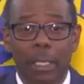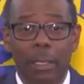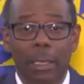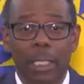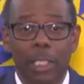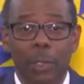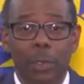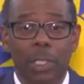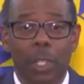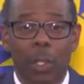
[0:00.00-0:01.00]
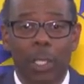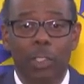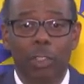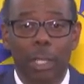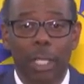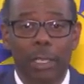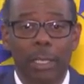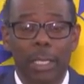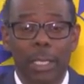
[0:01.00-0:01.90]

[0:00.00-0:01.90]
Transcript: continues to orchestrate,